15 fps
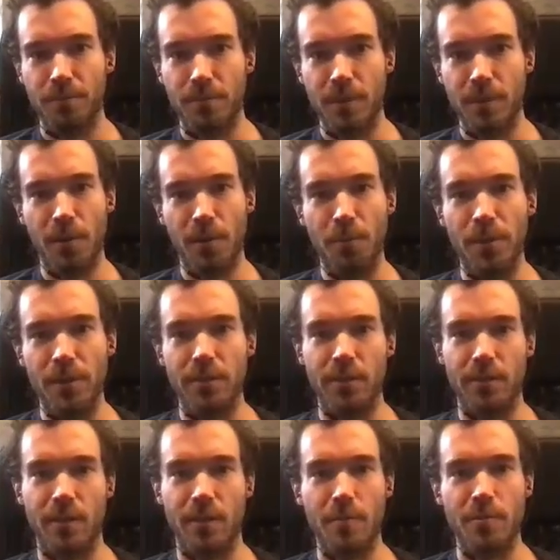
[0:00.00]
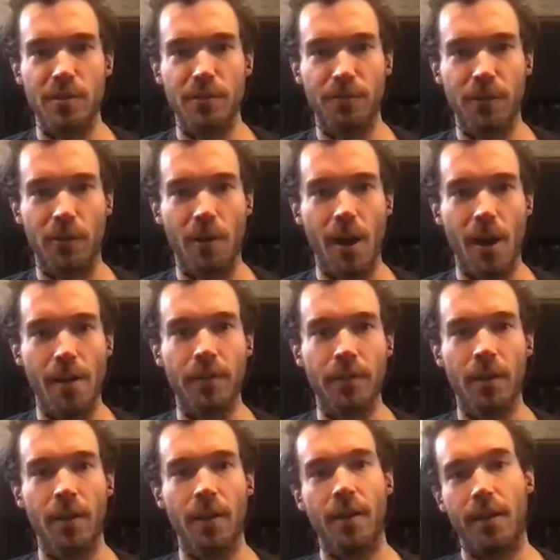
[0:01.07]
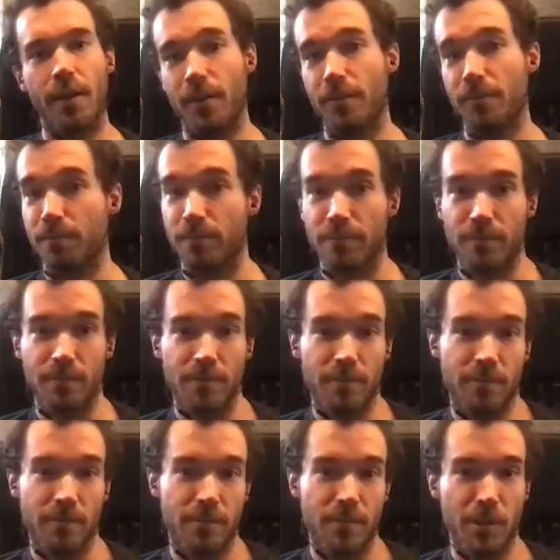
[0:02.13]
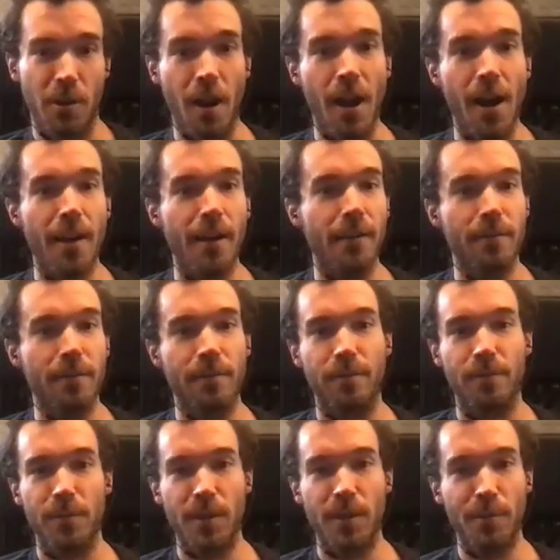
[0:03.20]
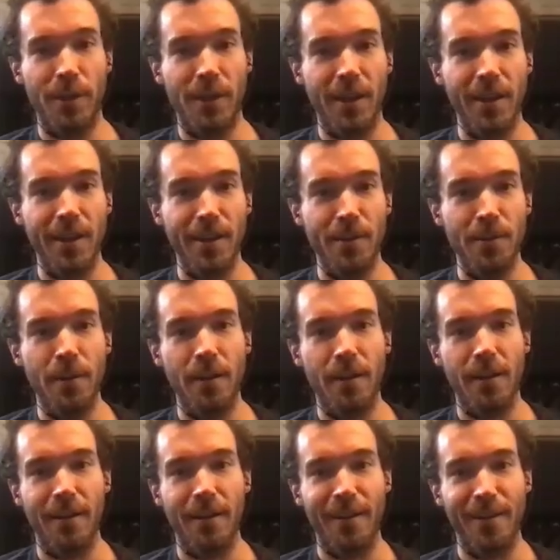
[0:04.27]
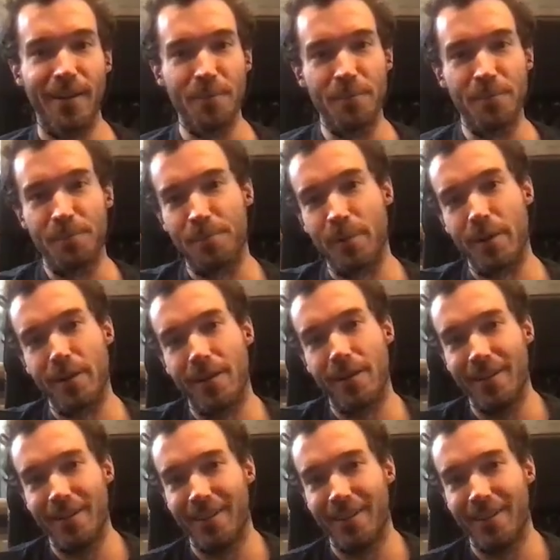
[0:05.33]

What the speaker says: you know, business option for craft. You're hot in the beginning, but